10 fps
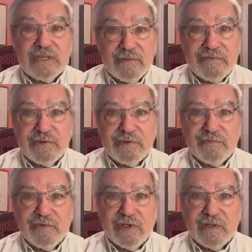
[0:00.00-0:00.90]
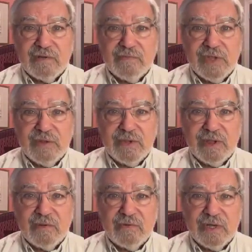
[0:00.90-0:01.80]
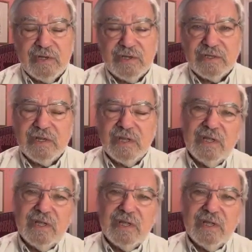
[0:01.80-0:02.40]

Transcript: some of it you find maybe outrageous,